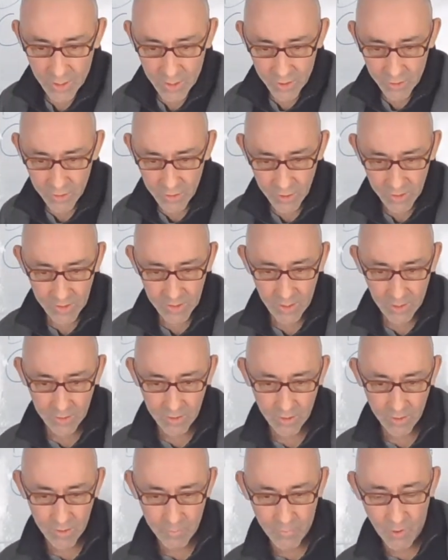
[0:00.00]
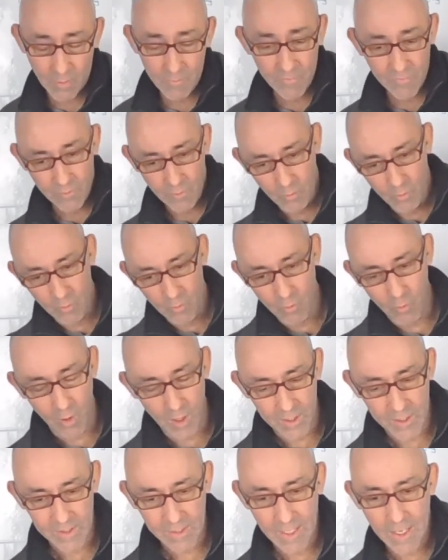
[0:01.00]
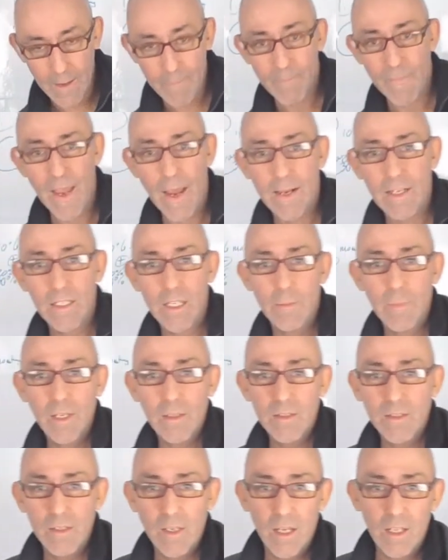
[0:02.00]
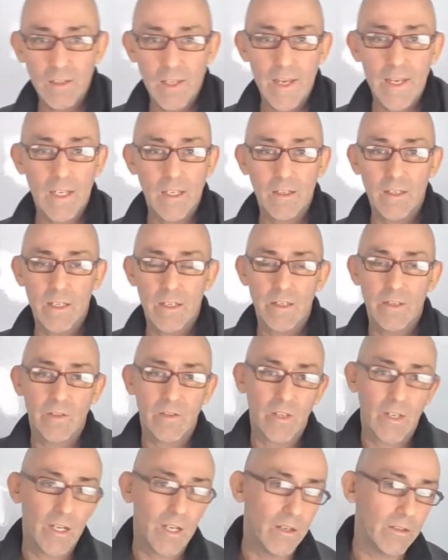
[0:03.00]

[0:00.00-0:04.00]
just stick to the problem. What academics like is,